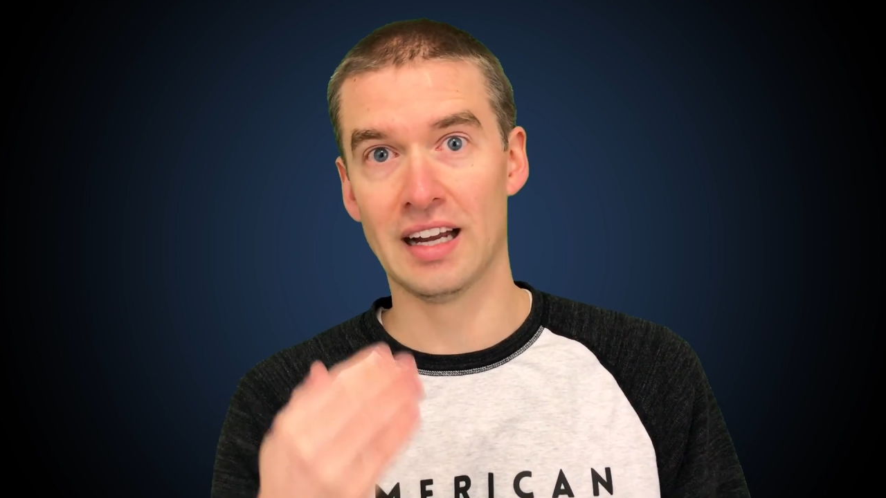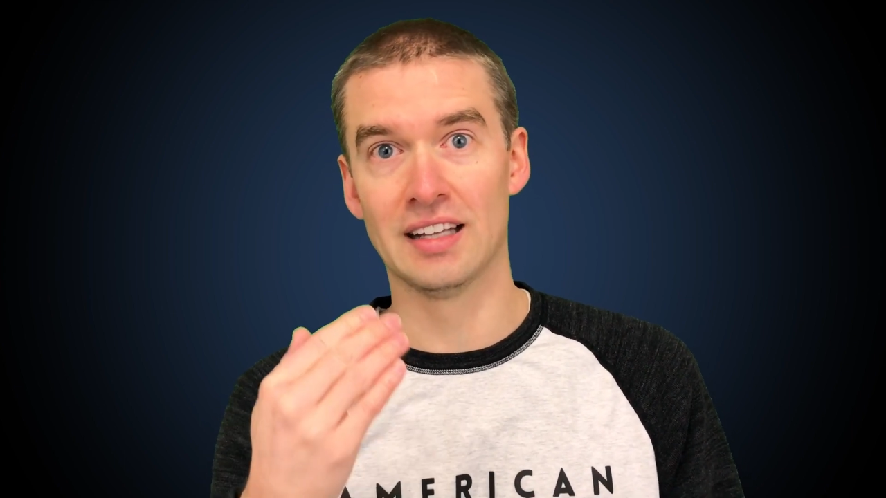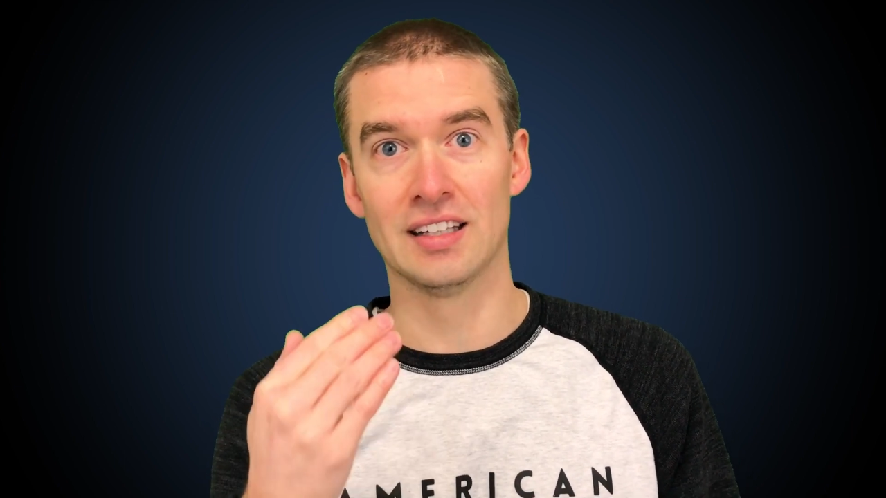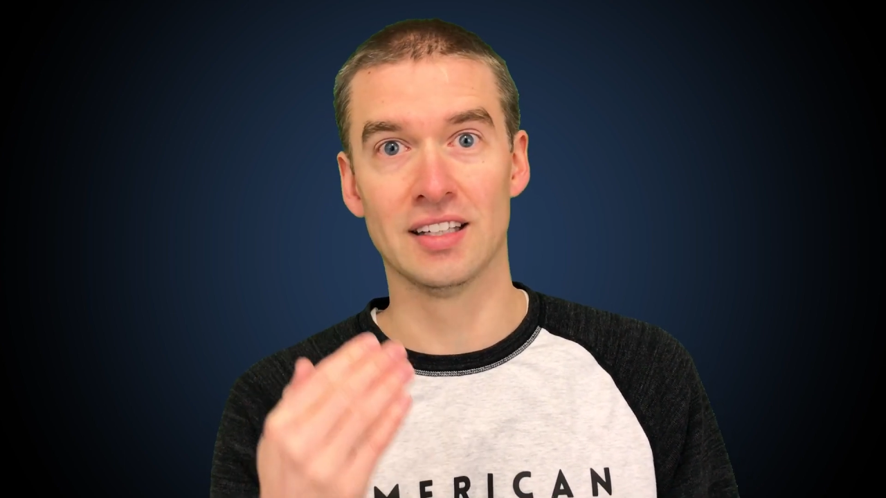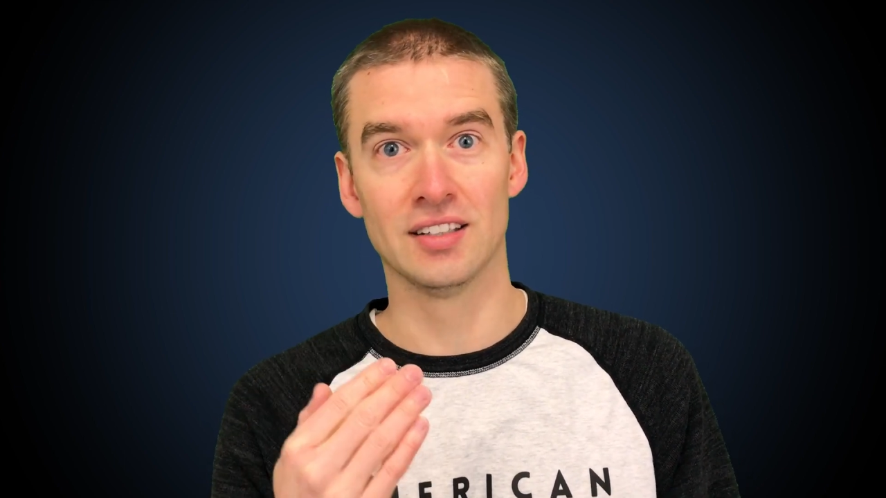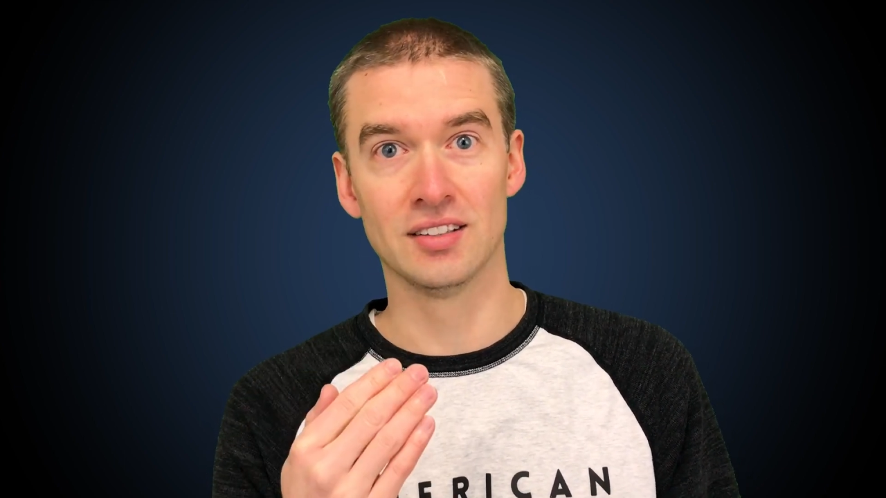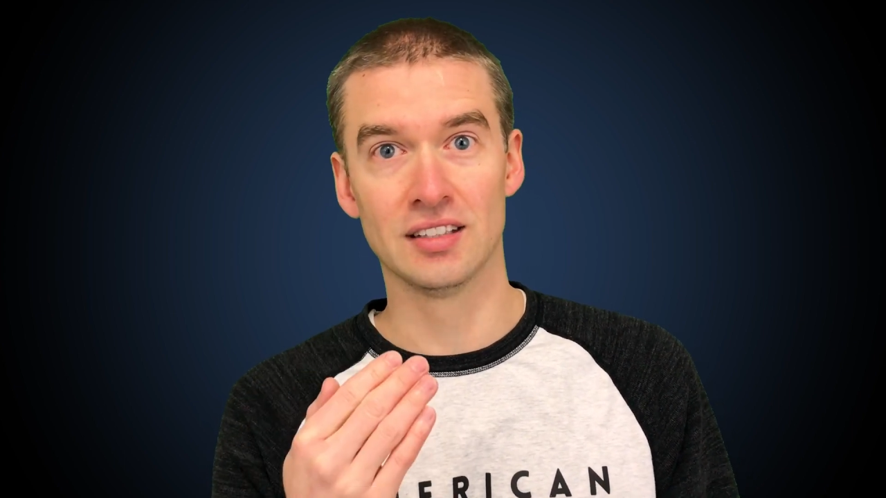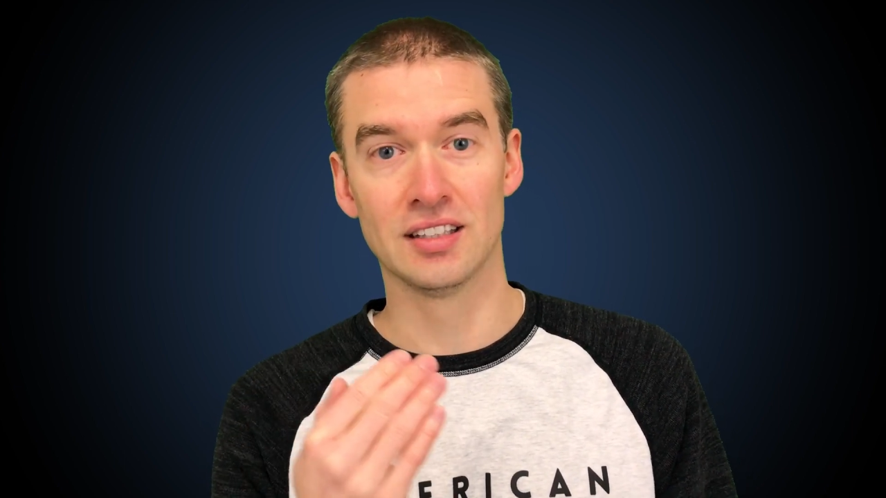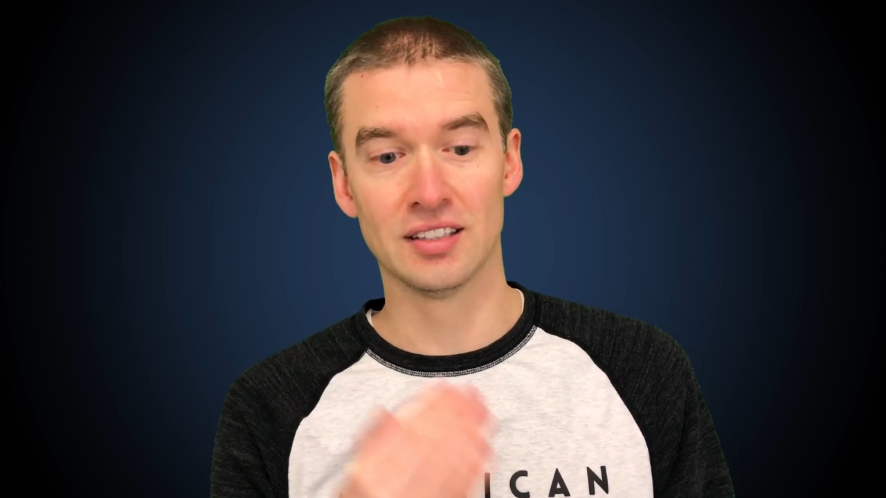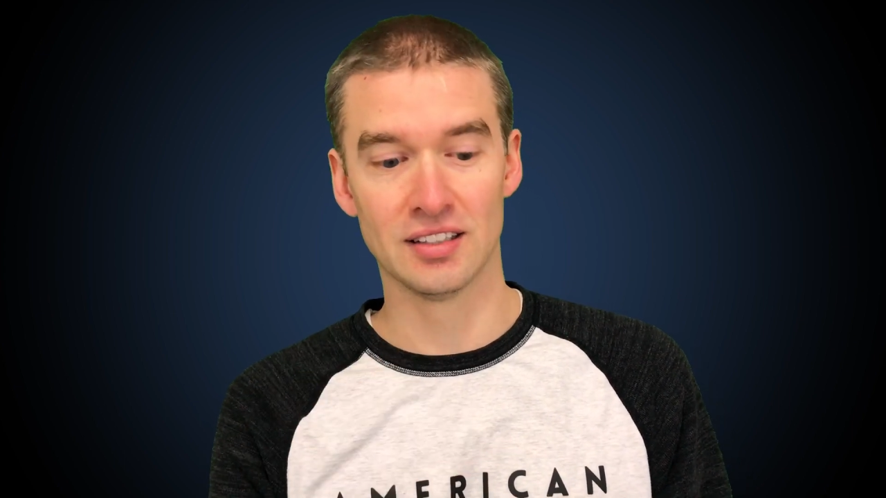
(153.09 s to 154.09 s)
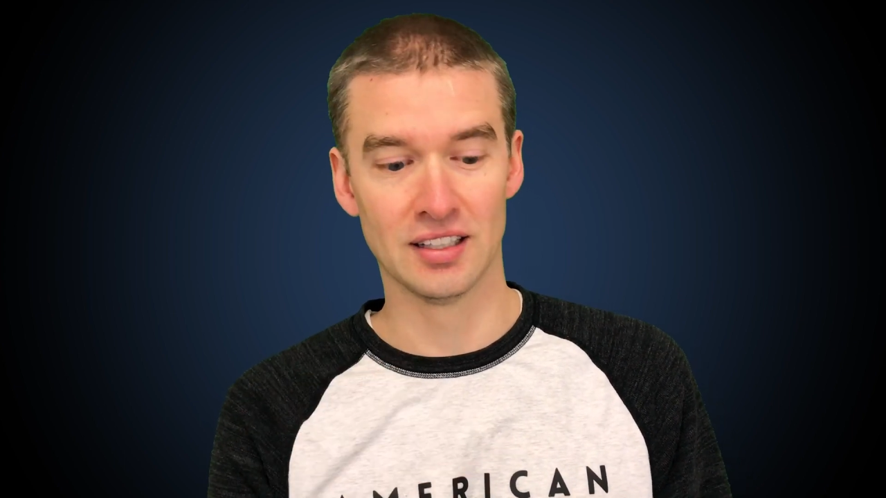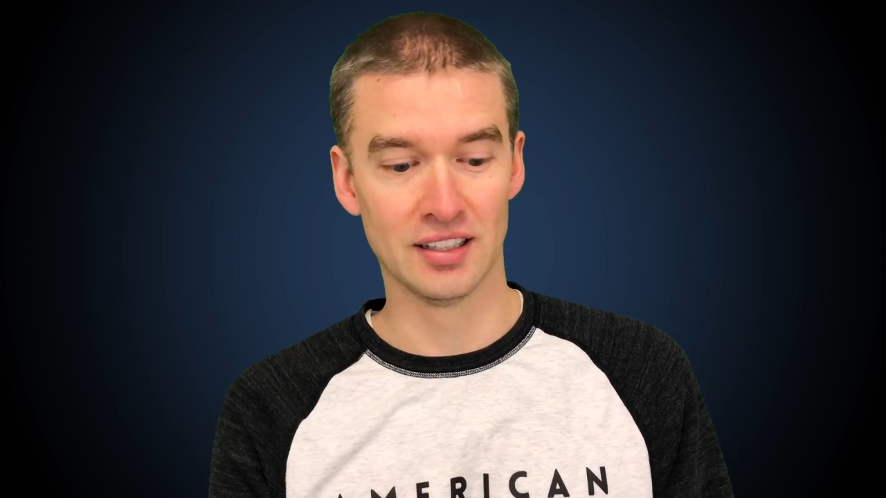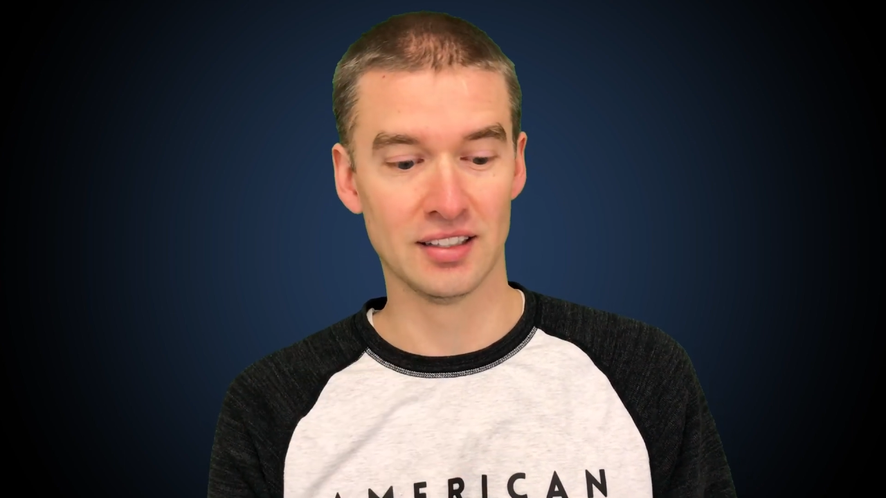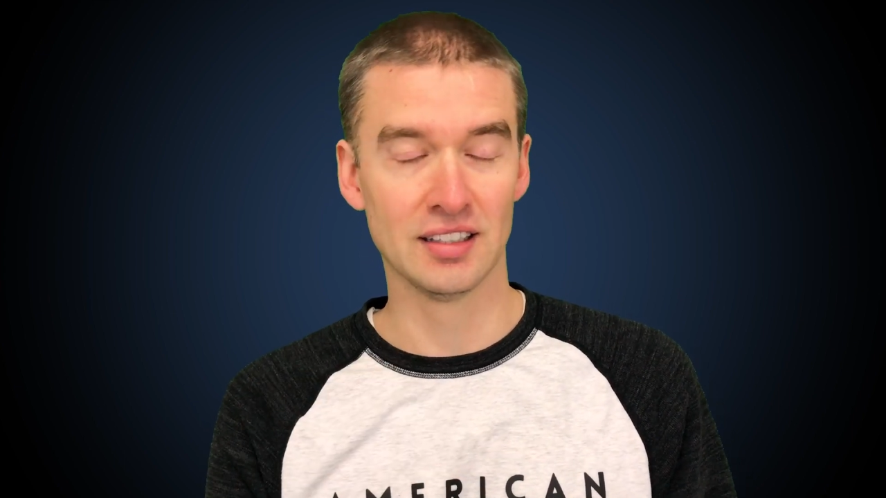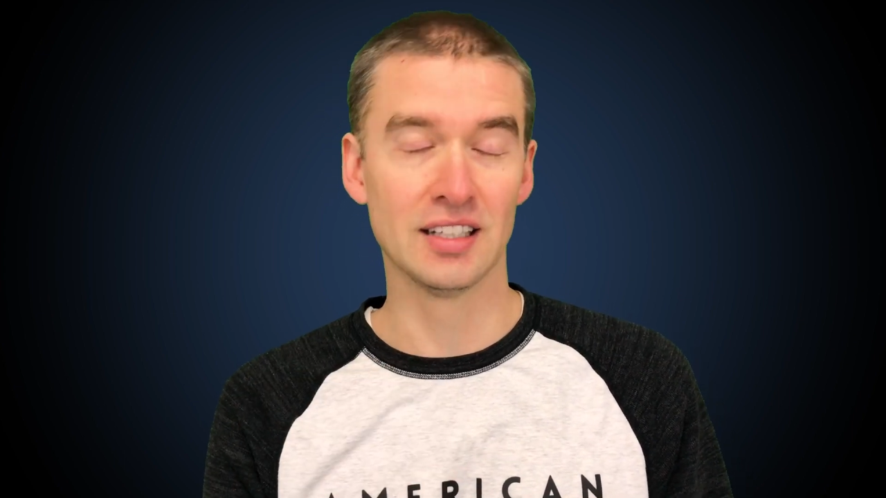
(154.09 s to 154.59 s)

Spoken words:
and the